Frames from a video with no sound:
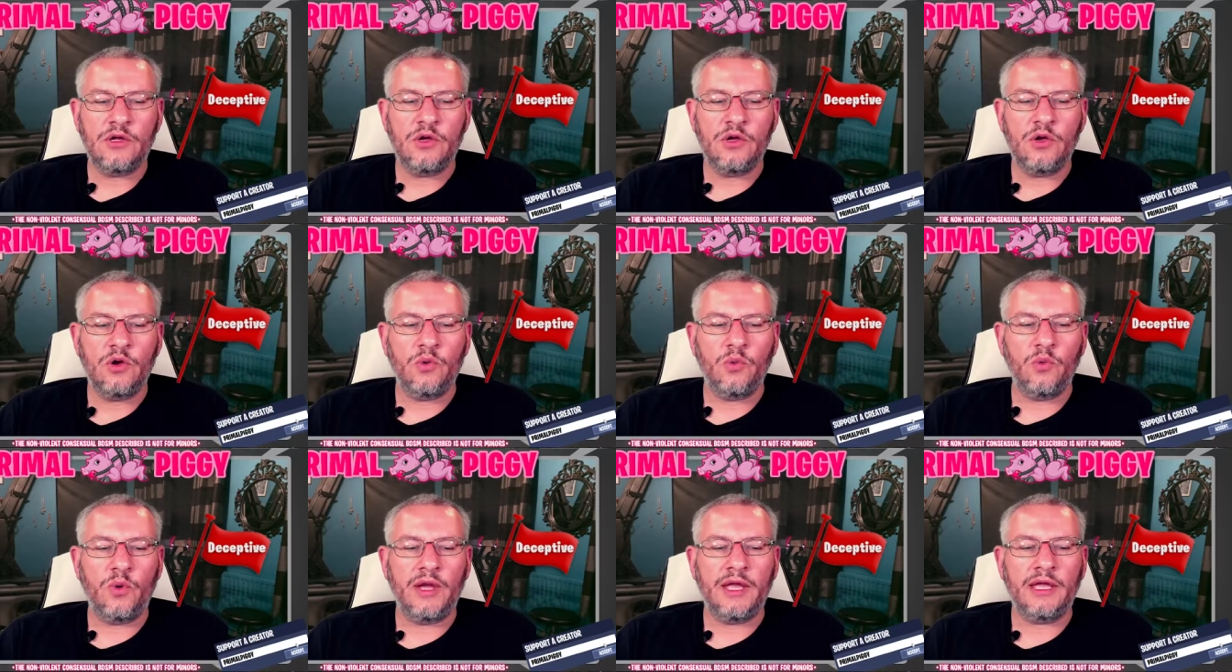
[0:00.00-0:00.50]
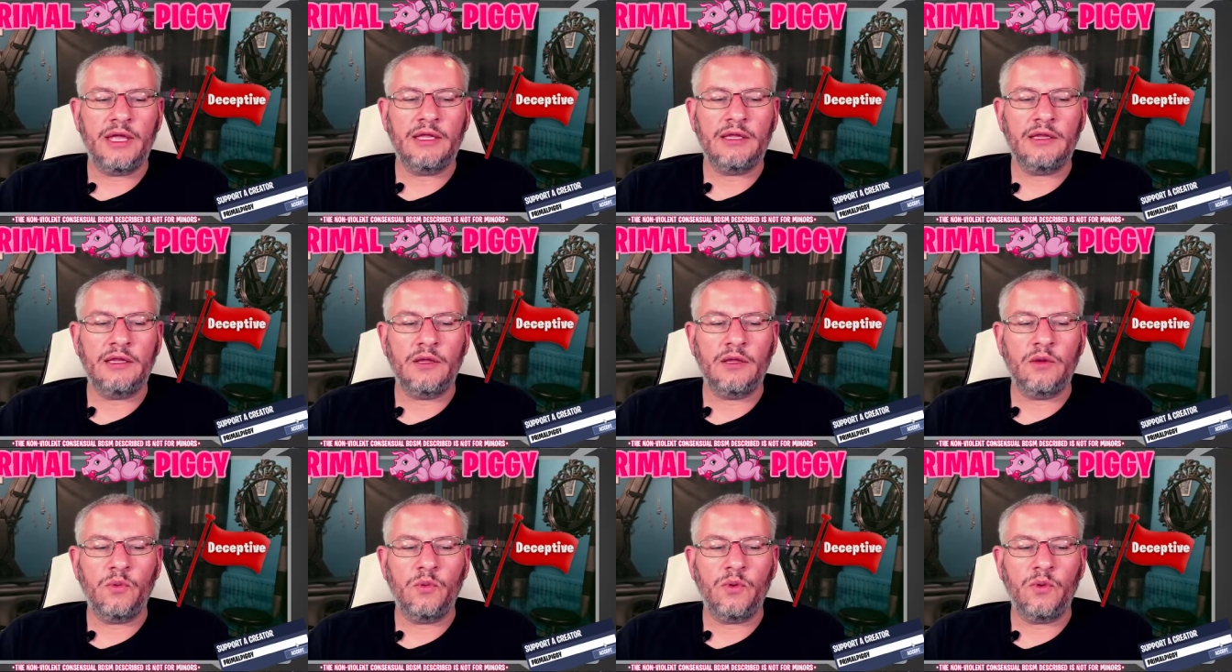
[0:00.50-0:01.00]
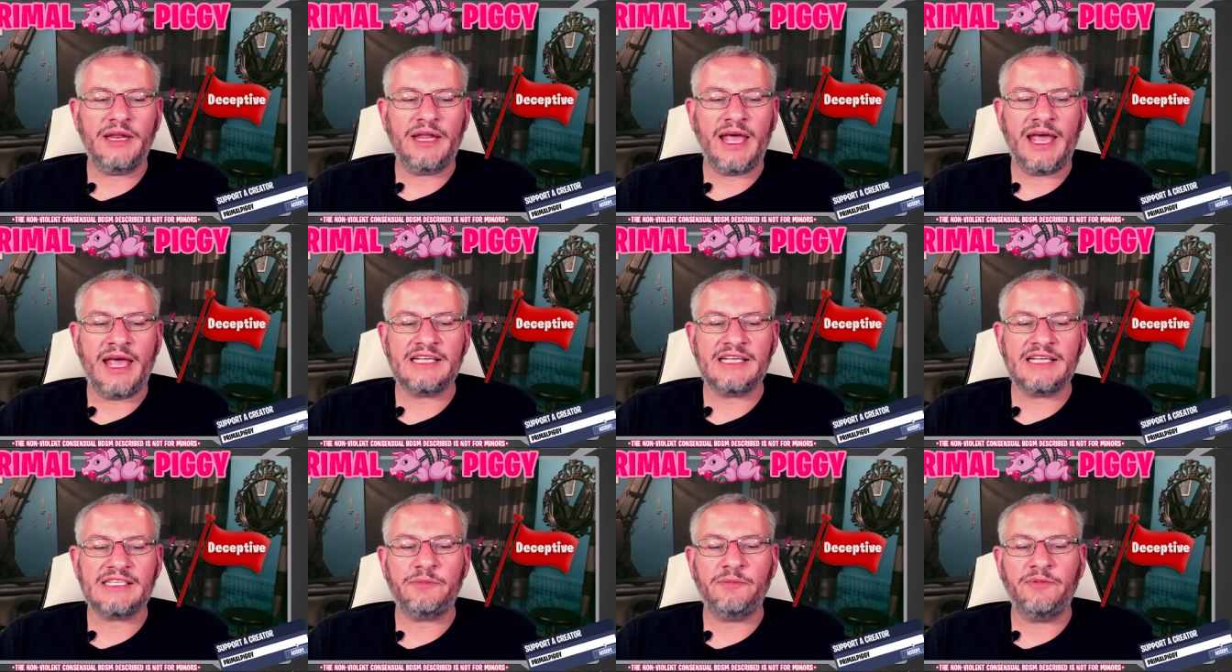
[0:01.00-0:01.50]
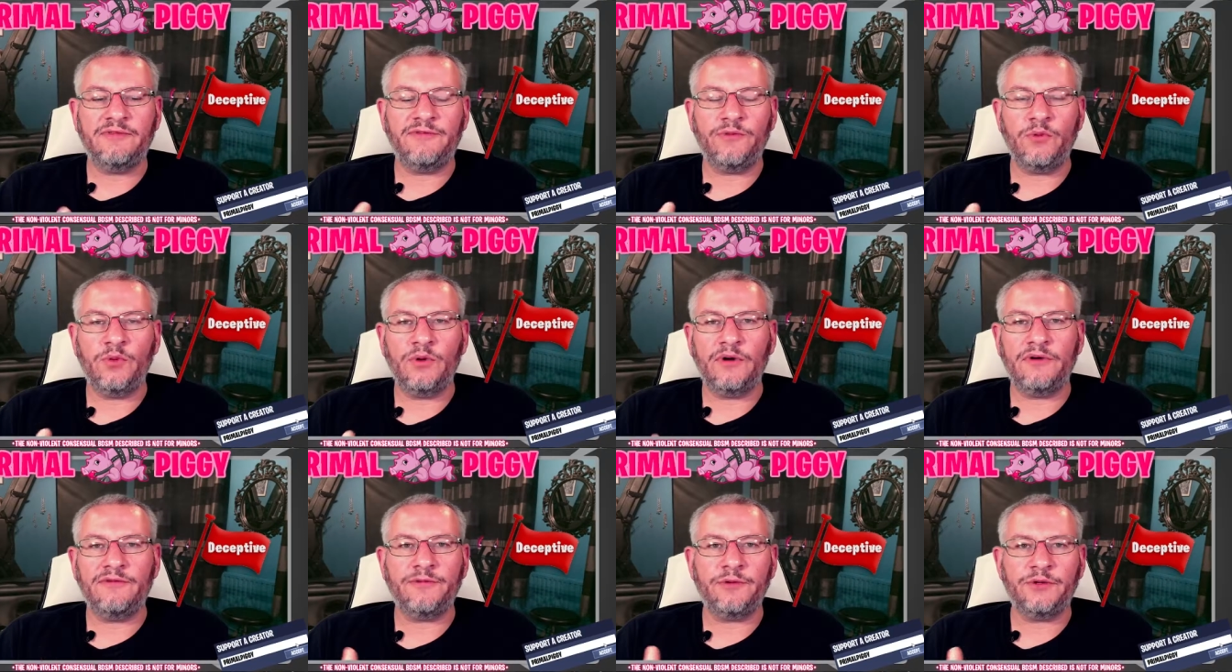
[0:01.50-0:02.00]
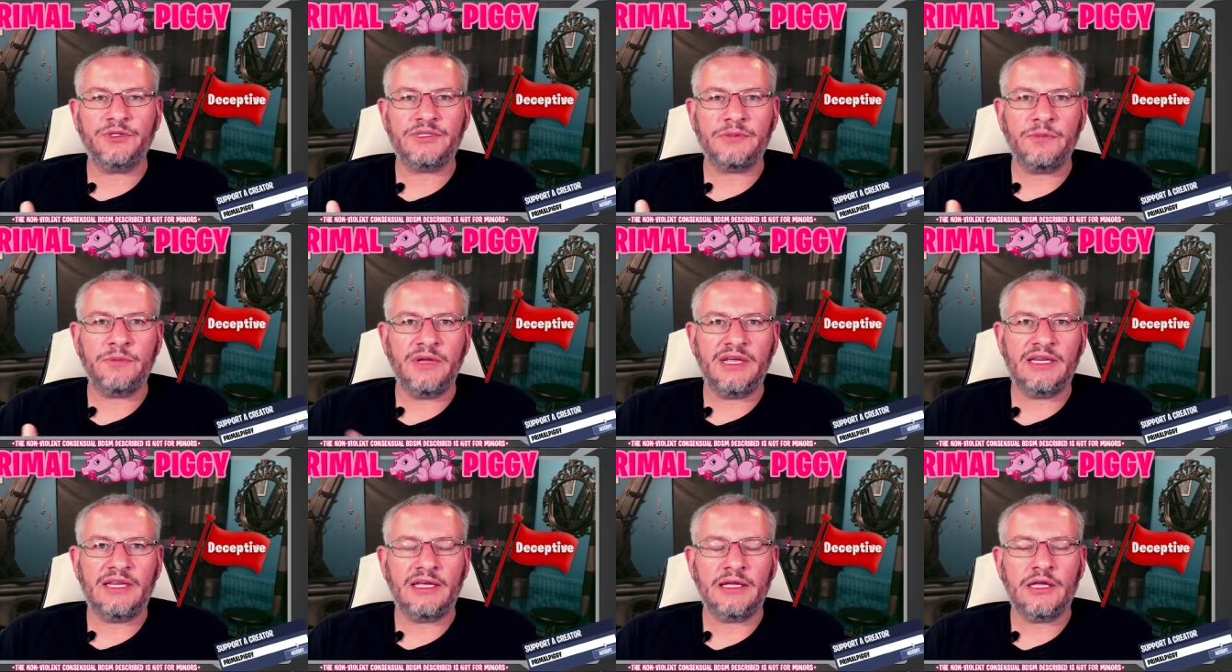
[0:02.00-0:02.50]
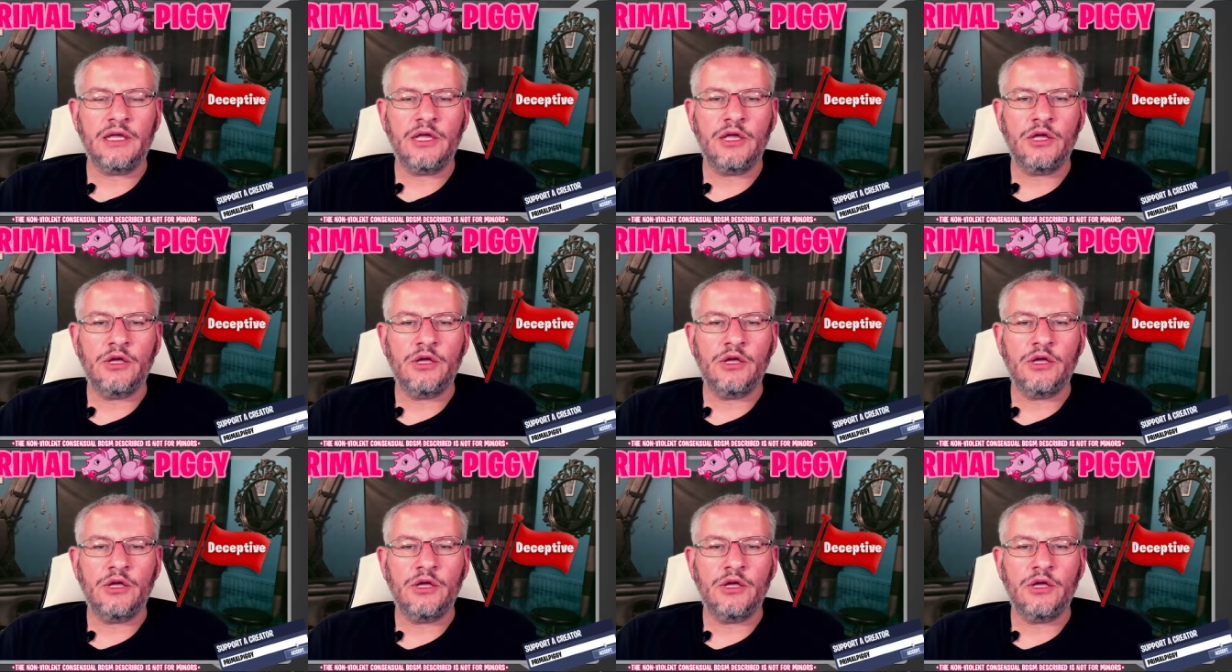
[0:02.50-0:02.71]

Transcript: when when asked before a first meeting